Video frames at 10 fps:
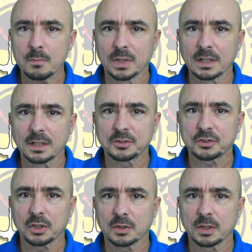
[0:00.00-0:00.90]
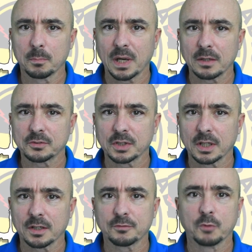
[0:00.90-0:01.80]
But let's talk about
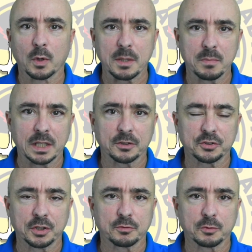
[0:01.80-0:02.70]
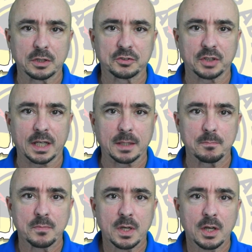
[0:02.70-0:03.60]
uh, forty meters here for a second.